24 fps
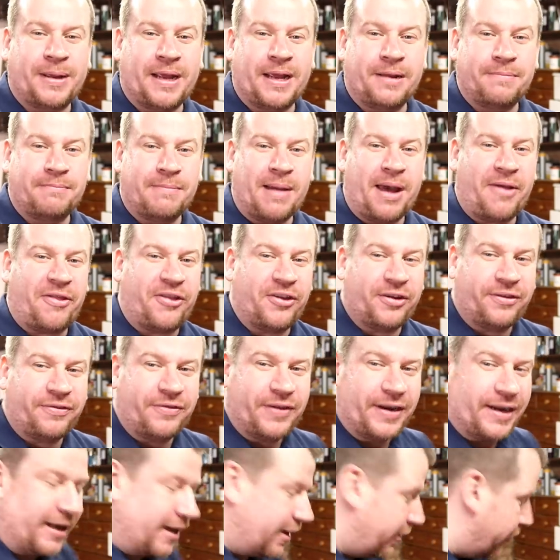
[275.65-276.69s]
and method
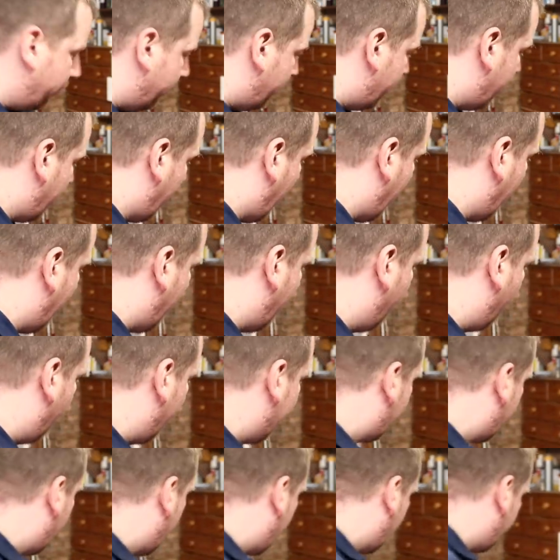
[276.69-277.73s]
video.
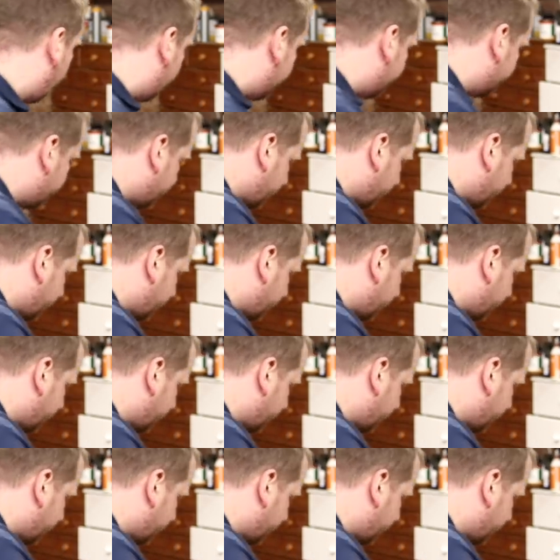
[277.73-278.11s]
We got